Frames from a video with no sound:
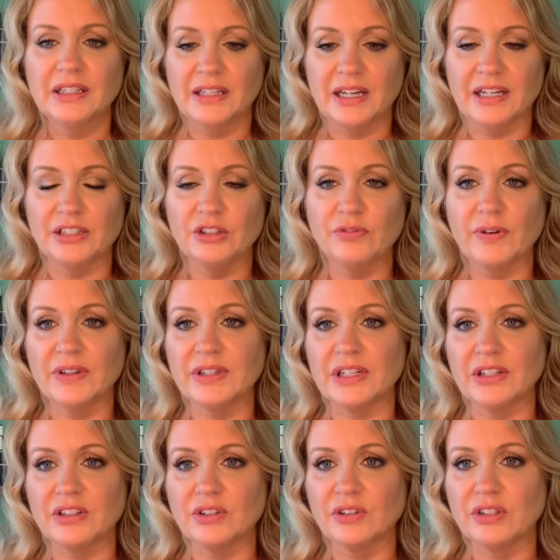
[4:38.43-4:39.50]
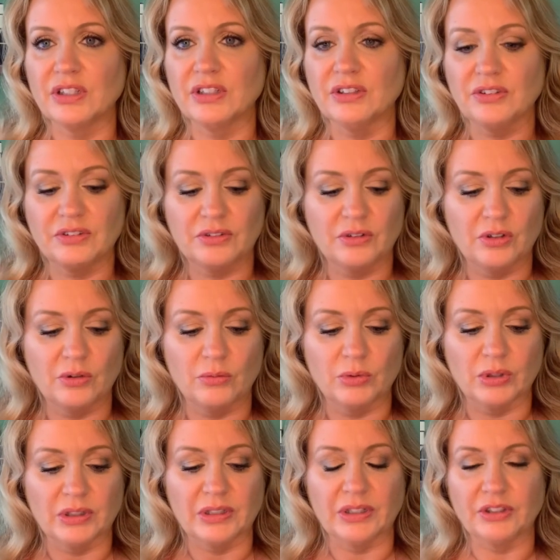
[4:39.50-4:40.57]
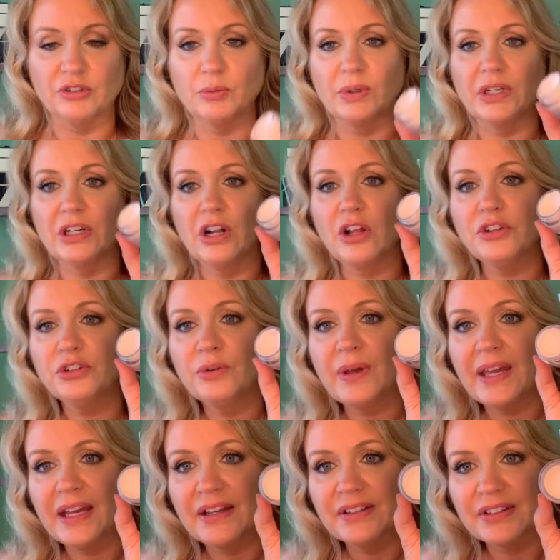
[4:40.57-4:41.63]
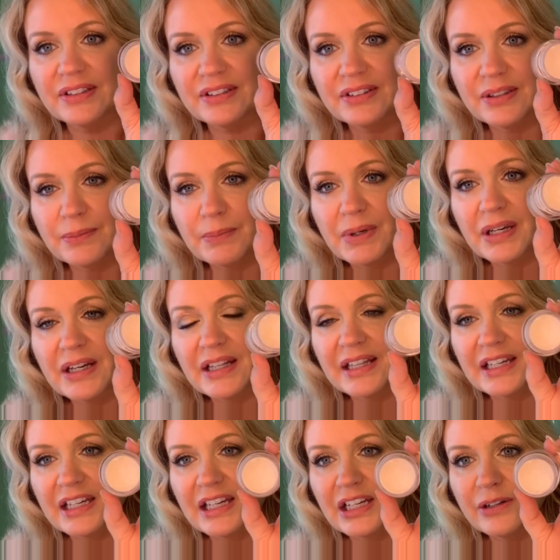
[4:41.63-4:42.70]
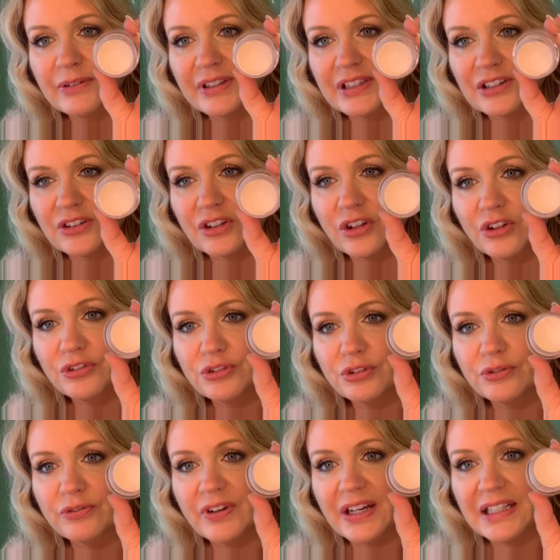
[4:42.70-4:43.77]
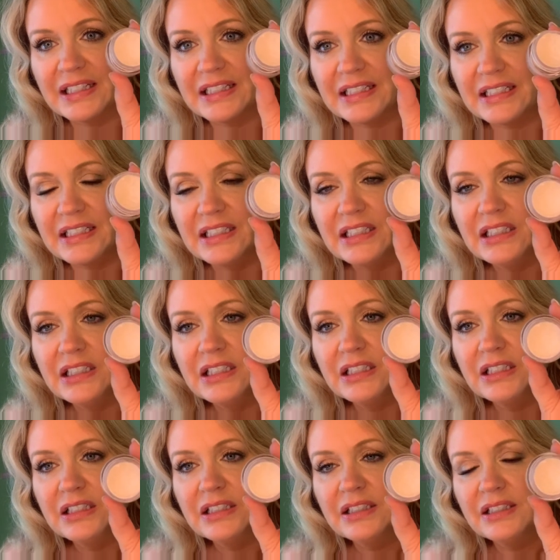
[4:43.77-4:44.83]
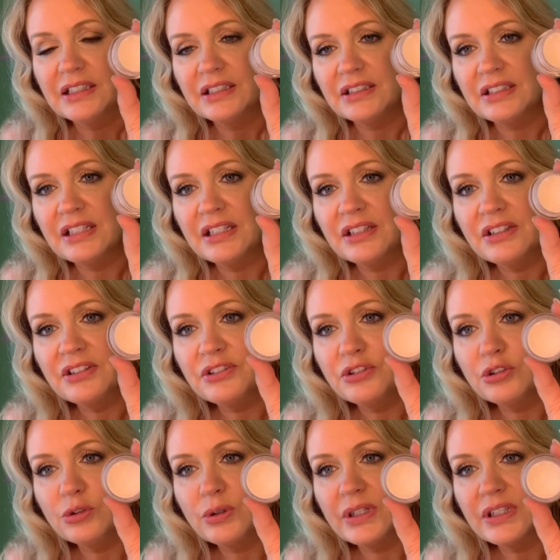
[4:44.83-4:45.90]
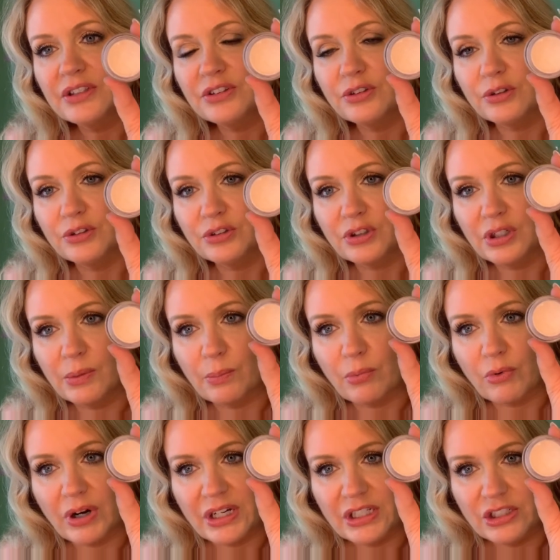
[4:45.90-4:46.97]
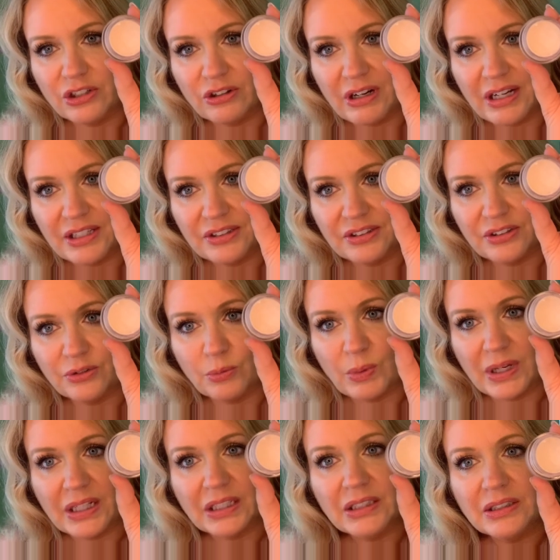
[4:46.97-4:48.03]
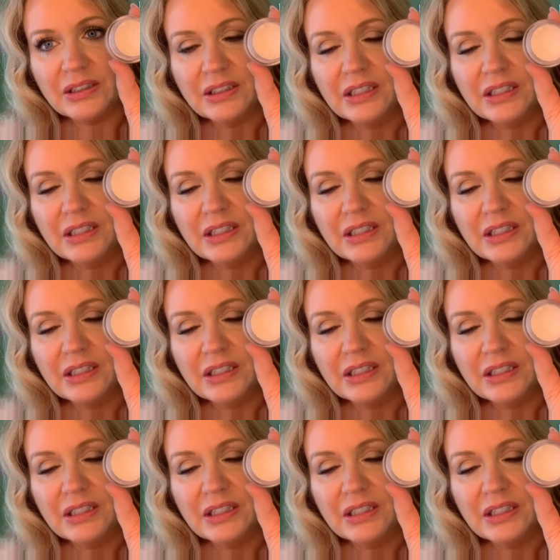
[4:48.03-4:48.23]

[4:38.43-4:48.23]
I just find that it's a really nice one. It also has like some kind of like this ultraviolet tint to it, so it's going to brighten your eyes as well.